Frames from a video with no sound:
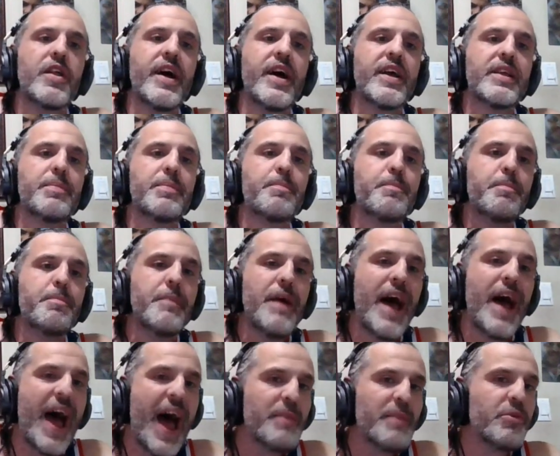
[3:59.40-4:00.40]
class
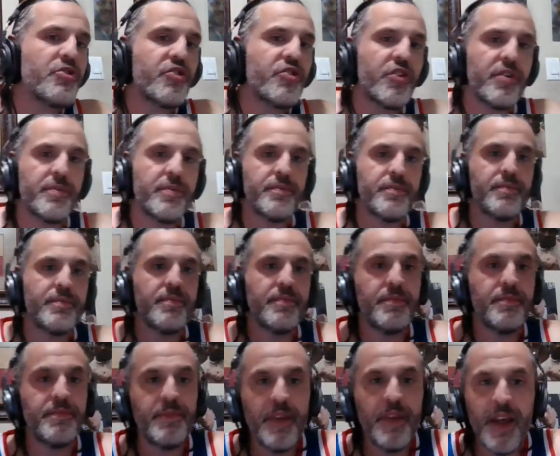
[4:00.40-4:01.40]
amateur.
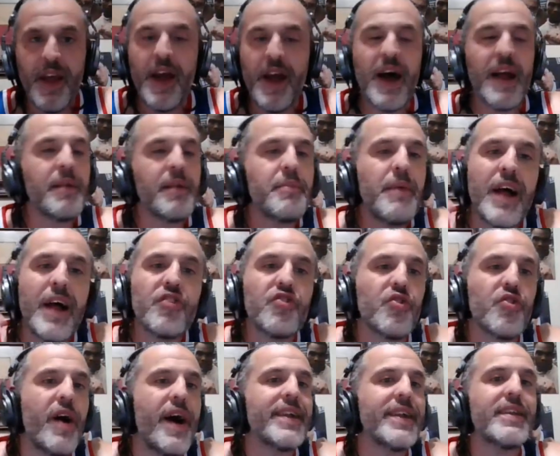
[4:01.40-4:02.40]
And I'm not
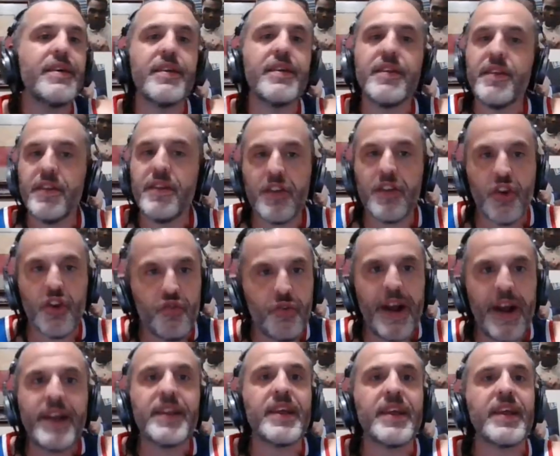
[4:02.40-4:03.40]
trying to
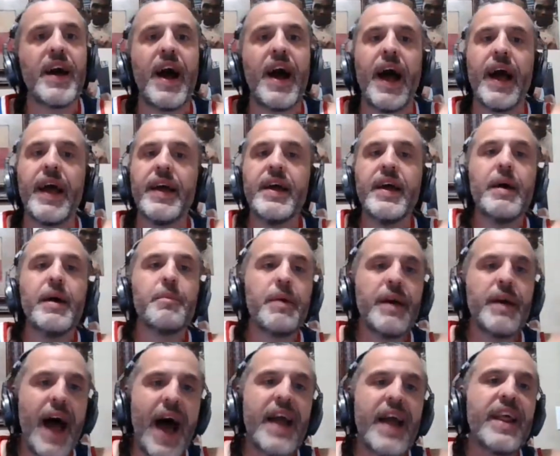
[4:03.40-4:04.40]
degrade the guy,
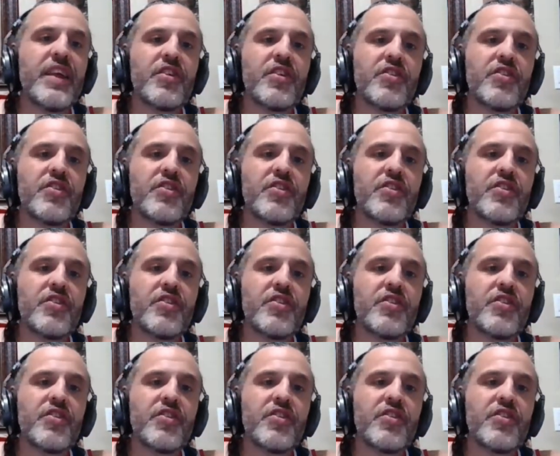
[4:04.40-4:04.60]
but at a